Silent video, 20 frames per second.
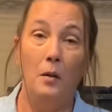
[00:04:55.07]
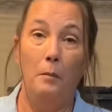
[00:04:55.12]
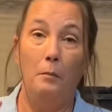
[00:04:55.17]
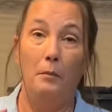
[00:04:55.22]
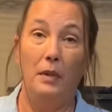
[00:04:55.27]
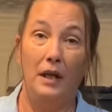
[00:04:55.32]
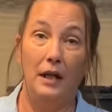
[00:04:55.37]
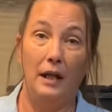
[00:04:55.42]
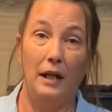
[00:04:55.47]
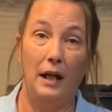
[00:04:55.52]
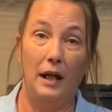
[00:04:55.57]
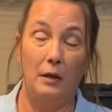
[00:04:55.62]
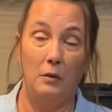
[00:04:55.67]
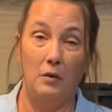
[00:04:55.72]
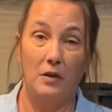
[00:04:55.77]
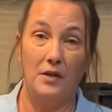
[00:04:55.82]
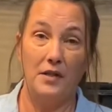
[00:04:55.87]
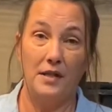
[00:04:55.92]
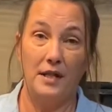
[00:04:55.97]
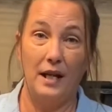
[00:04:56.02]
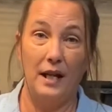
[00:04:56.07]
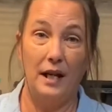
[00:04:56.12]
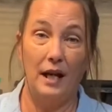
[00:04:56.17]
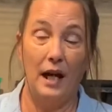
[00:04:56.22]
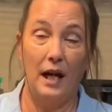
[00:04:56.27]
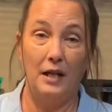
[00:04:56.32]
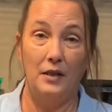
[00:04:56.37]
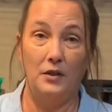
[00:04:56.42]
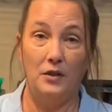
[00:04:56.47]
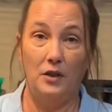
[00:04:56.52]
But I will say
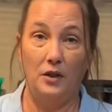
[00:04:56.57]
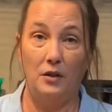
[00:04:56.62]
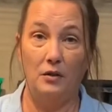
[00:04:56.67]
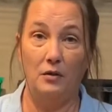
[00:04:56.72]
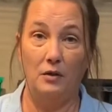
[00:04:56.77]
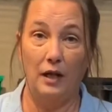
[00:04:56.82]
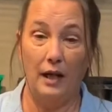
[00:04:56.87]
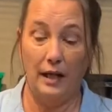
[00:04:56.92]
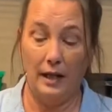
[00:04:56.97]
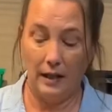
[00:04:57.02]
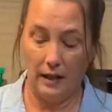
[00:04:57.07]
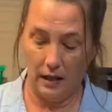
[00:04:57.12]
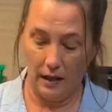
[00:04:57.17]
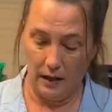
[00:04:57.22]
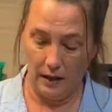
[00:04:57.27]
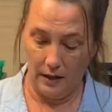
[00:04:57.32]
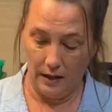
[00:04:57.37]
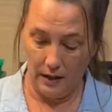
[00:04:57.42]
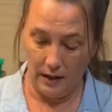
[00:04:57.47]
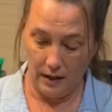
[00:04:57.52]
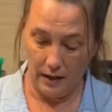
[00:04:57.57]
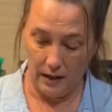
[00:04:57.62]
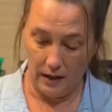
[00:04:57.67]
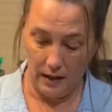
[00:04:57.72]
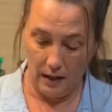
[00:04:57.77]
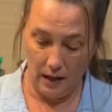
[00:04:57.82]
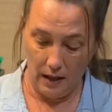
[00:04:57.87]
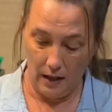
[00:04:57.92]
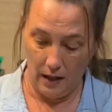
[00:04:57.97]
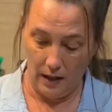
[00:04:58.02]
I do like
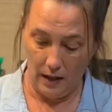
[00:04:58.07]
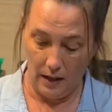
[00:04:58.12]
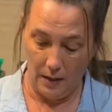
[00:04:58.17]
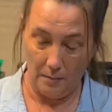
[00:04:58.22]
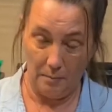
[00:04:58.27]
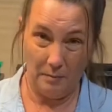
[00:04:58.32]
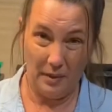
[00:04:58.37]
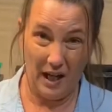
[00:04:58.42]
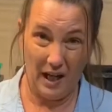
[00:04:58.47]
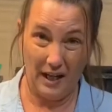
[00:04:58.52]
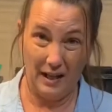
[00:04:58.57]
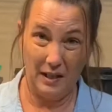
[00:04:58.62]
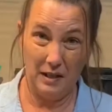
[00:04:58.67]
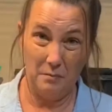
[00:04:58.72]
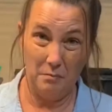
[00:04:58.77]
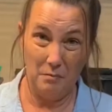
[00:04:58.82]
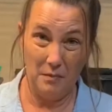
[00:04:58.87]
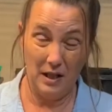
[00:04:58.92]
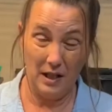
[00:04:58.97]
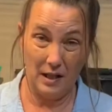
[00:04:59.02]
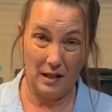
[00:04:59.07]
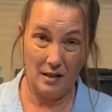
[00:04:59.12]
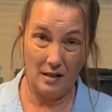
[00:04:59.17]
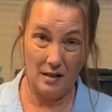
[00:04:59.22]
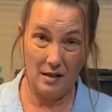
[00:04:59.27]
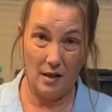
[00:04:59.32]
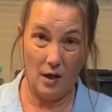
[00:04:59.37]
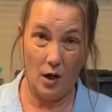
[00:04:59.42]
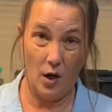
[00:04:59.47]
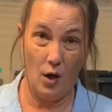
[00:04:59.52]
the potting
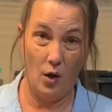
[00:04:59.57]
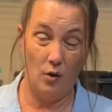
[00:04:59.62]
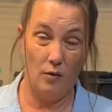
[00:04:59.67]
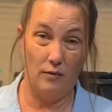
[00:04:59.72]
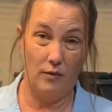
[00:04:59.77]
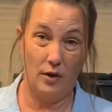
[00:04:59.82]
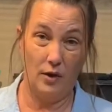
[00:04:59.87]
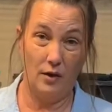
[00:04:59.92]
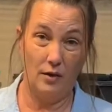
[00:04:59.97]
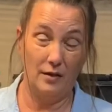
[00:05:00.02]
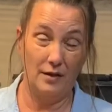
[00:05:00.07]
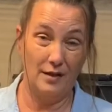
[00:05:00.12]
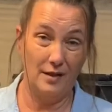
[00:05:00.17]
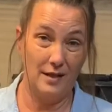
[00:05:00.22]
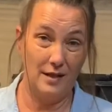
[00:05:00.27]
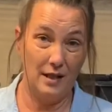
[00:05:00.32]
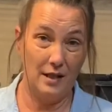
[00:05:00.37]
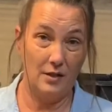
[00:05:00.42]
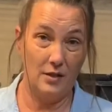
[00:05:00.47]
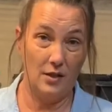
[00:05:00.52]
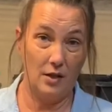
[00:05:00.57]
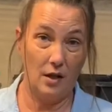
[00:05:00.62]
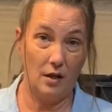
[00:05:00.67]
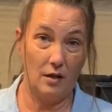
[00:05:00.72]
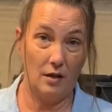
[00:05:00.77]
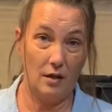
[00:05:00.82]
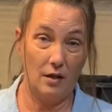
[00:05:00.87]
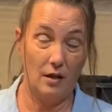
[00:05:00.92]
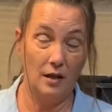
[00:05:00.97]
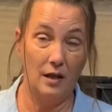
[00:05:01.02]
mix over the seed
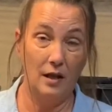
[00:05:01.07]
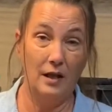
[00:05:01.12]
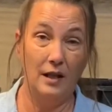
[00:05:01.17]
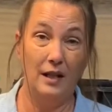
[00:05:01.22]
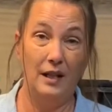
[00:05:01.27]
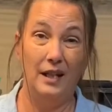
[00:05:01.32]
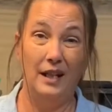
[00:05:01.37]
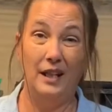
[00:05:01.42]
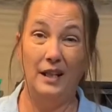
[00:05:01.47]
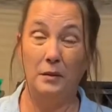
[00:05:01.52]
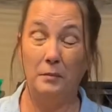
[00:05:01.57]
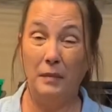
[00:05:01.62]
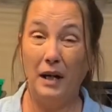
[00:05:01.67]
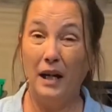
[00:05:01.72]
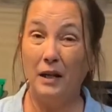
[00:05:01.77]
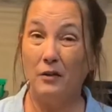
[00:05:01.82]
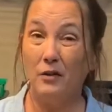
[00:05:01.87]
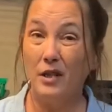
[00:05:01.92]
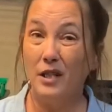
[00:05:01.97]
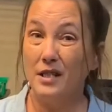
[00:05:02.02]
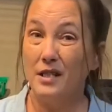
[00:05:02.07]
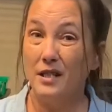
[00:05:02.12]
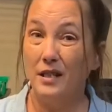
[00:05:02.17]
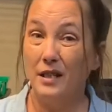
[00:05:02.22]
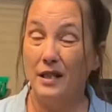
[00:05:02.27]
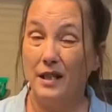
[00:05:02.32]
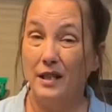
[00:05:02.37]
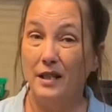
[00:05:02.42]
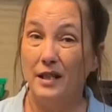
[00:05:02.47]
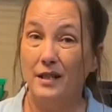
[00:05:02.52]
starter. And the main
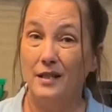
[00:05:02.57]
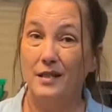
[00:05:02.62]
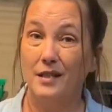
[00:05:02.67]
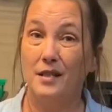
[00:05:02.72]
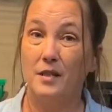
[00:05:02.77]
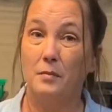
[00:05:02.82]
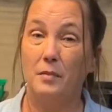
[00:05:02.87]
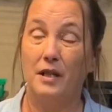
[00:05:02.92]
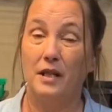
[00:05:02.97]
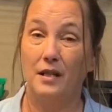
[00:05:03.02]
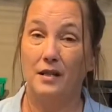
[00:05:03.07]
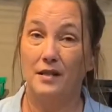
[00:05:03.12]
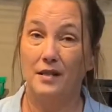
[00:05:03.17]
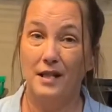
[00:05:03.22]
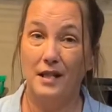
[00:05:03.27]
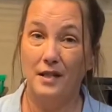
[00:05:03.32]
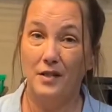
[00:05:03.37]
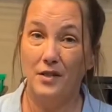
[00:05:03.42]
reason is because seed